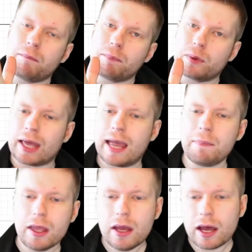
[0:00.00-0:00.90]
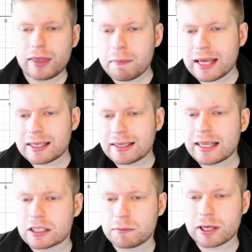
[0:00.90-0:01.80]
Okay, and that makes
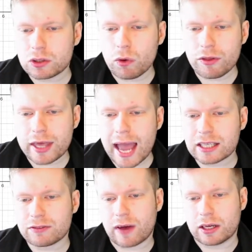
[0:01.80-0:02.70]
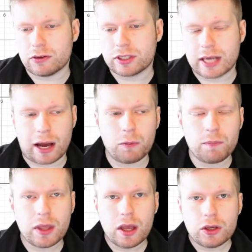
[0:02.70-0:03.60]
sense because all of the x values now,
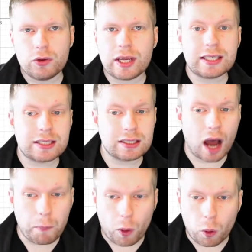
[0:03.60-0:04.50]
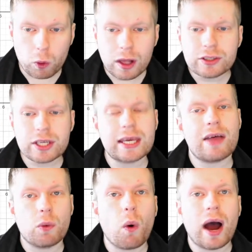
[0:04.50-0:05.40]
you need to double to
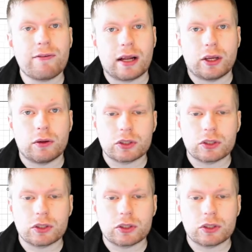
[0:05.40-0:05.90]
get the y value.